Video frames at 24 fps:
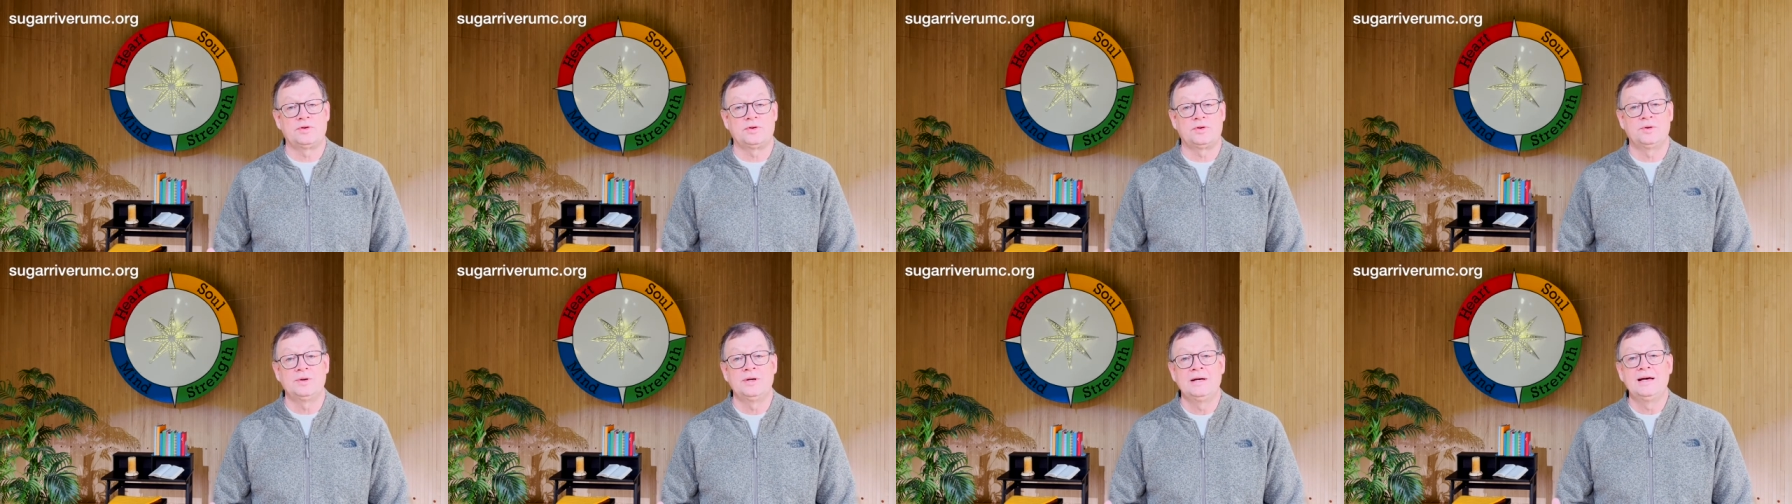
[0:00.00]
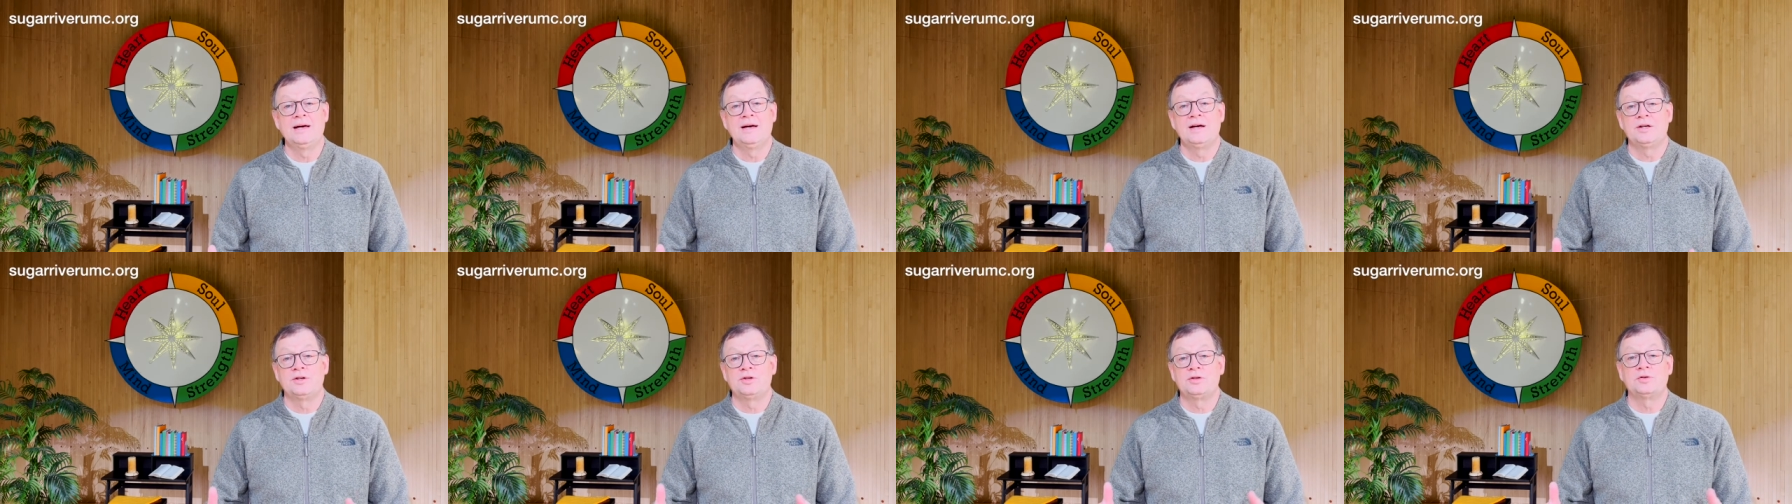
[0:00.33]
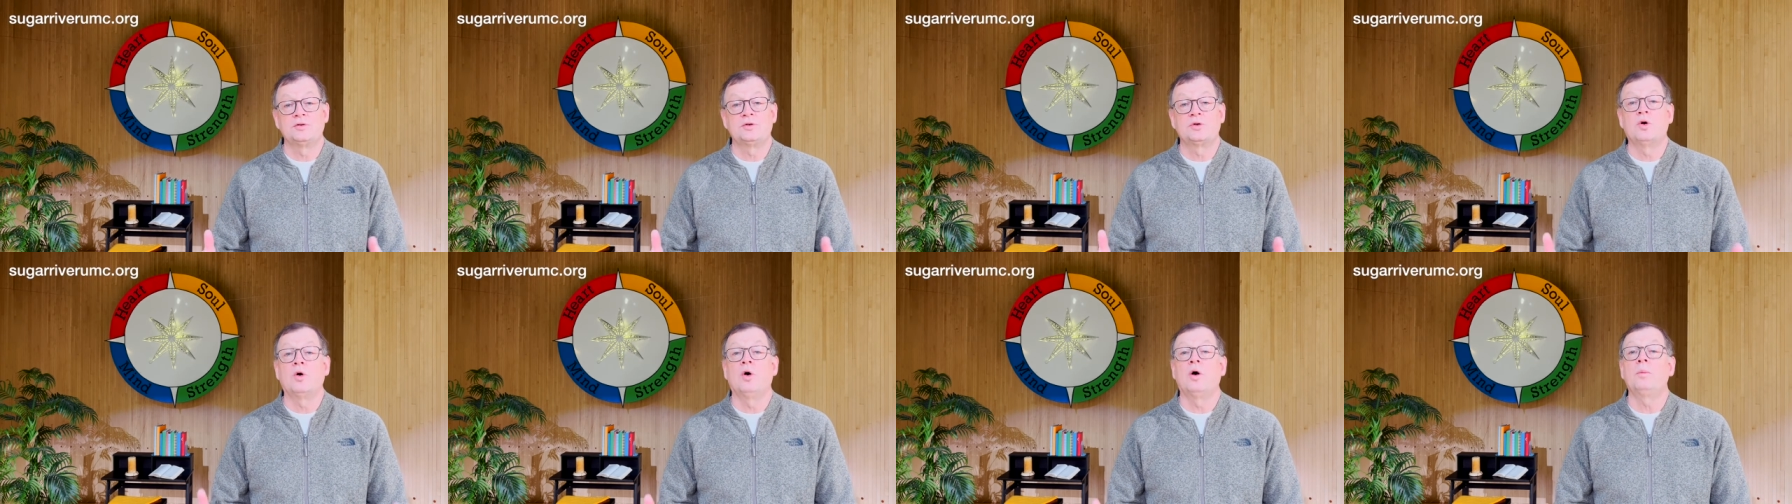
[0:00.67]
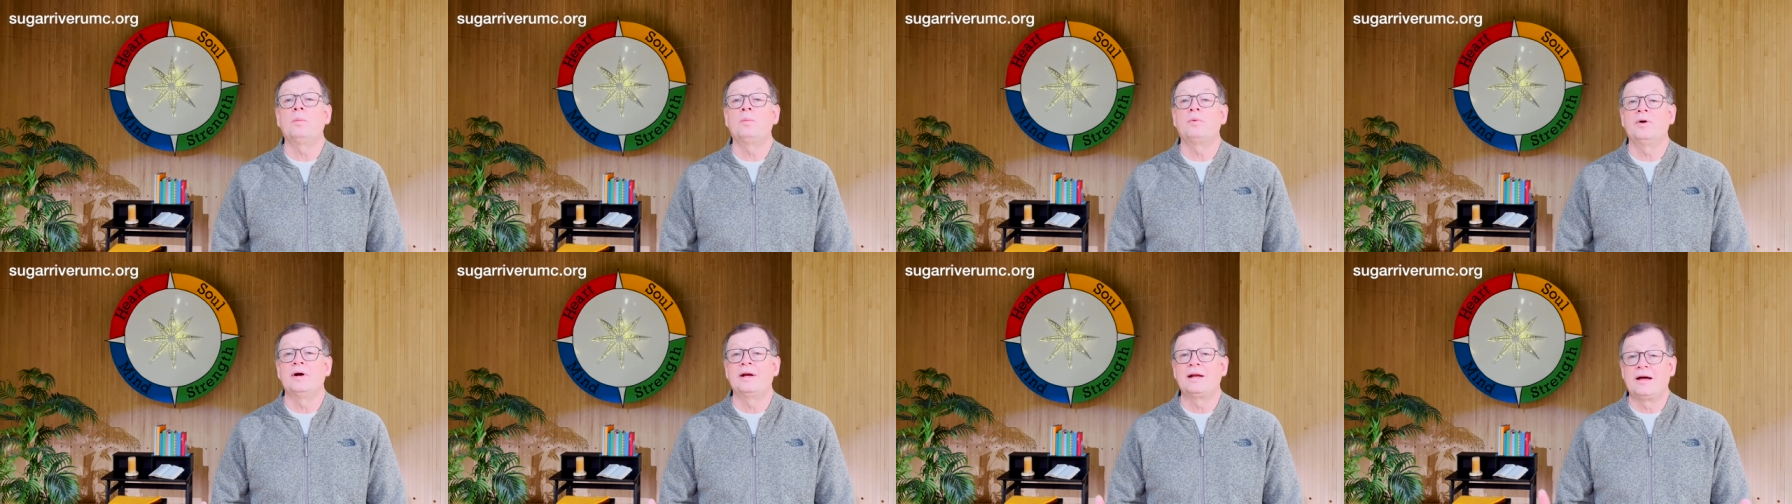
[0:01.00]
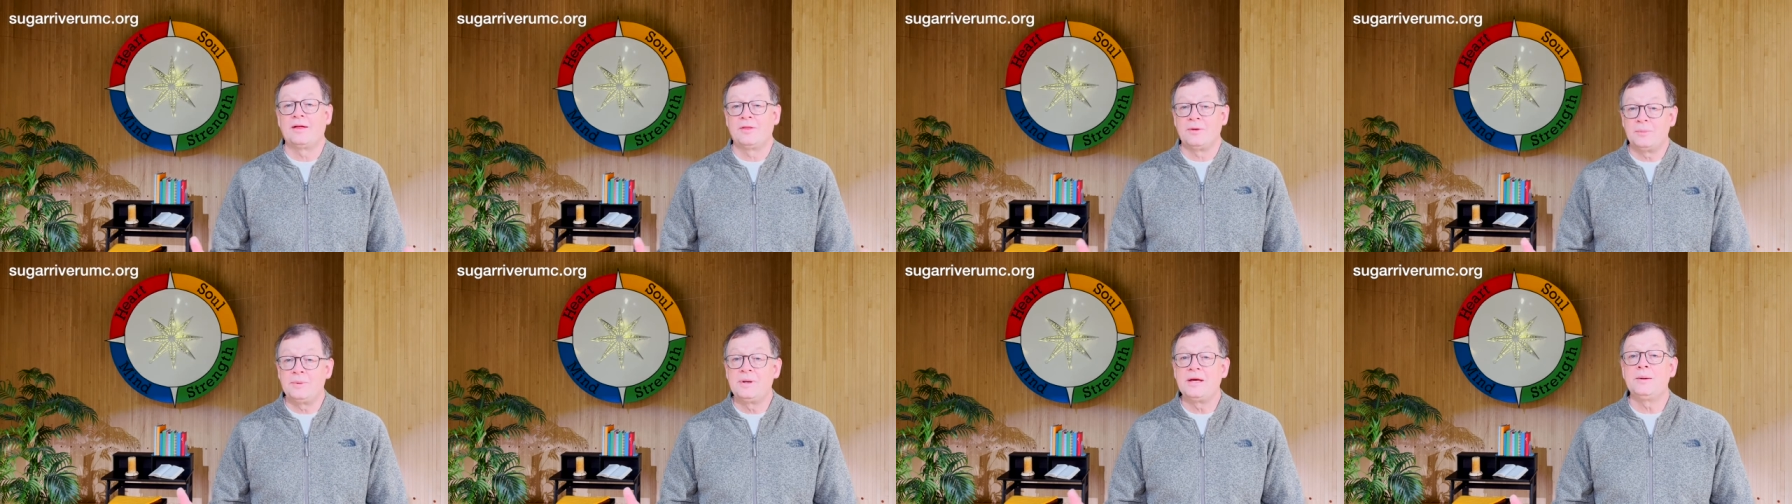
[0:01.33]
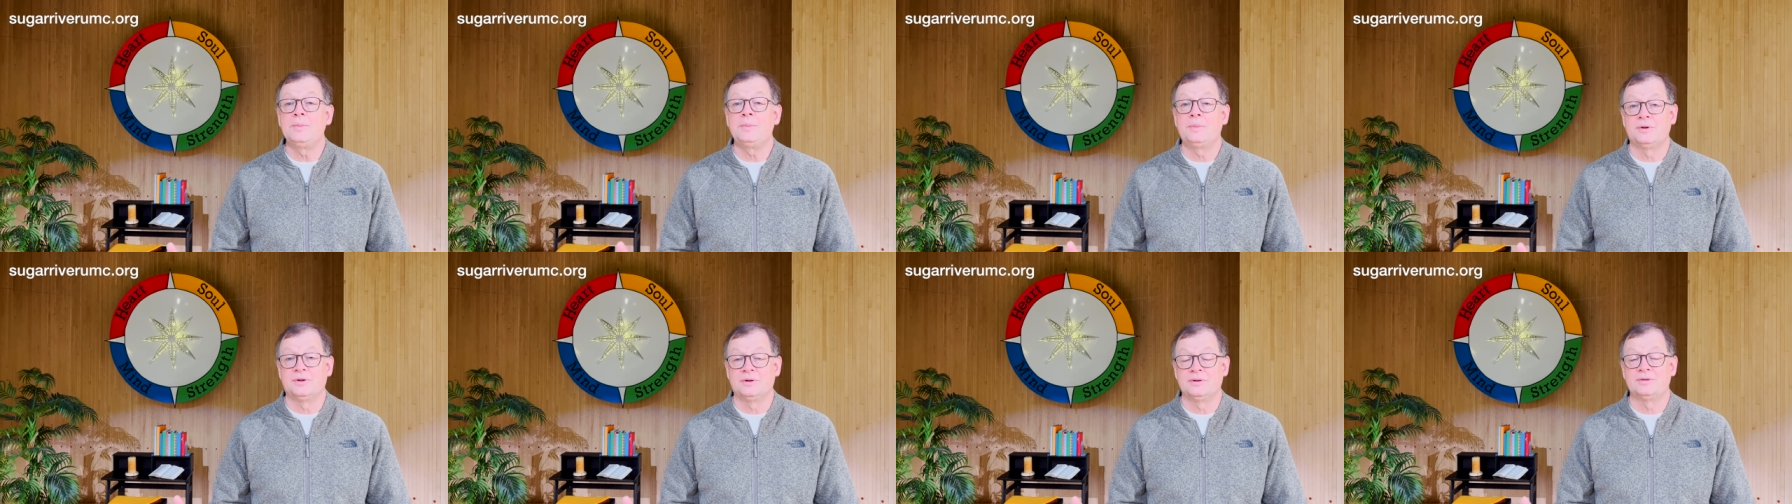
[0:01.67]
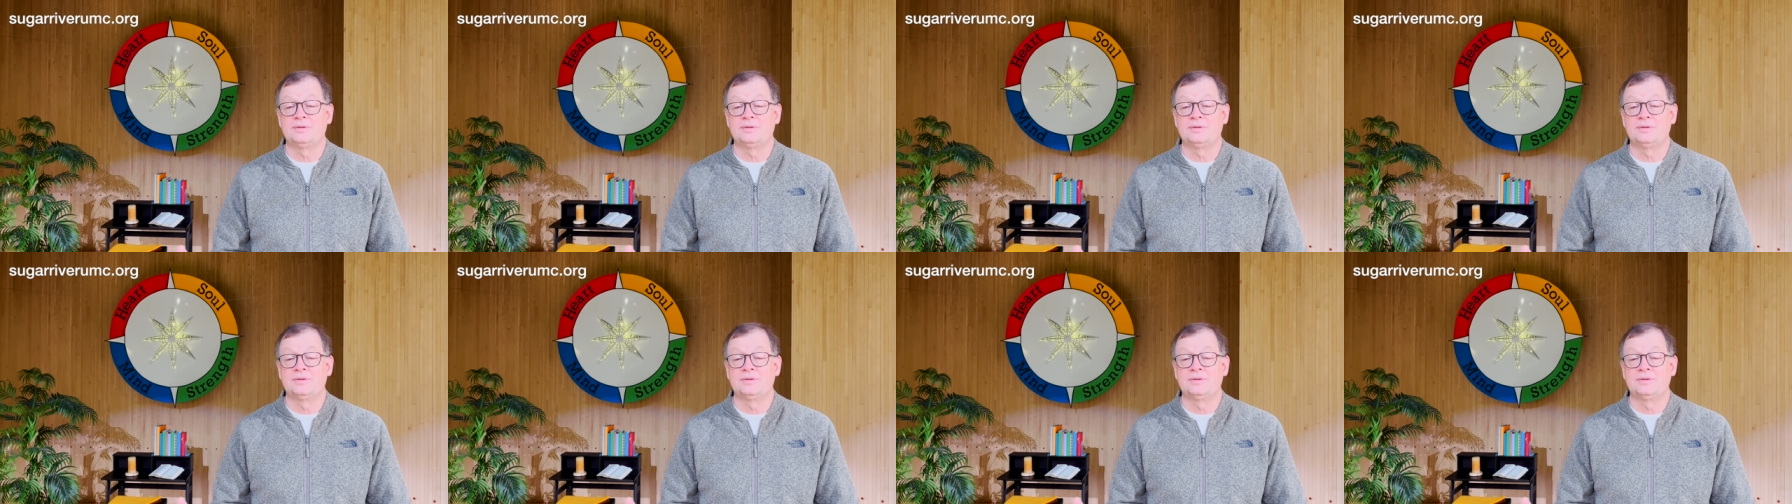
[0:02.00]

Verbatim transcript: you to incorporate other people.